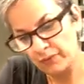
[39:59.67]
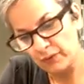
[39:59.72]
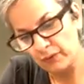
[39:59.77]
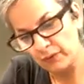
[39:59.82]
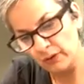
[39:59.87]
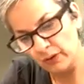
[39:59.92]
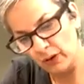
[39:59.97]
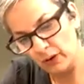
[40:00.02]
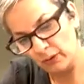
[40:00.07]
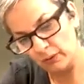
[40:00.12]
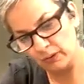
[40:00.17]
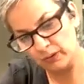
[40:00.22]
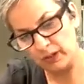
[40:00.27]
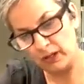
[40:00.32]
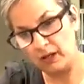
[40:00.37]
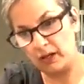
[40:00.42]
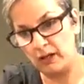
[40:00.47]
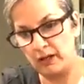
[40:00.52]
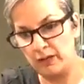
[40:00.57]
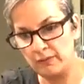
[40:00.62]
You know that
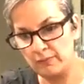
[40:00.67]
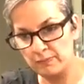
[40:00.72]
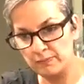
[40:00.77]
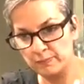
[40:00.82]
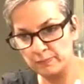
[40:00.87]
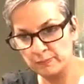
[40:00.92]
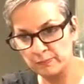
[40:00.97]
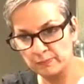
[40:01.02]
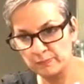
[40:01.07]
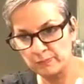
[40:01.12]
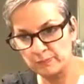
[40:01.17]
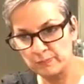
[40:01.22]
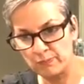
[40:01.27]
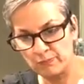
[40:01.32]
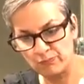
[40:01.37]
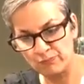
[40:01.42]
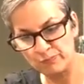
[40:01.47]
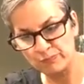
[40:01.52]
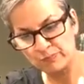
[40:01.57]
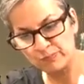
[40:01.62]
line you left?
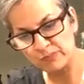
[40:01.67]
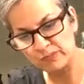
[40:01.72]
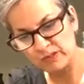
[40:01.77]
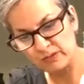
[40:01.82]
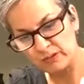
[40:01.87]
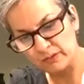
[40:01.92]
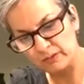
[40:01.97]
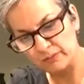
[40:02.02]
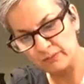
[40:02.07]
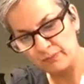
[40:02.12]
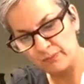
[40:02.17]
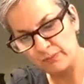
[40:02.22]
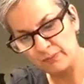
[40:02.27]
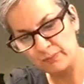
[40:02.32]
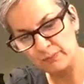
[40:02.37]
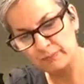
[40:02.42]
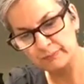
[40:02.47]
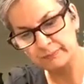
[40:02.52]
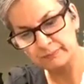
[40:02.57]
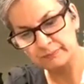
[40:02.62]
We are trying to seal
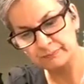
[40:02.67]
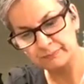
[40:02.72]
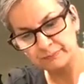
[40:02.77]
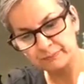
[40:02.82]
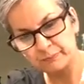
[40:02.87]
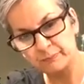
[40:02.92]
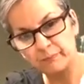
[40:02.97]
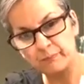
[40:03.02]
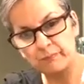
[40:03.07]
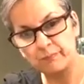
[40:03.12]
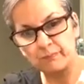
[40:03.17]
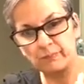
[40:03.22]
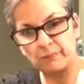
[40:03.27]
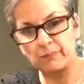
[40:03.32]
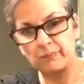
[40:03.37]
the scrapbook paper.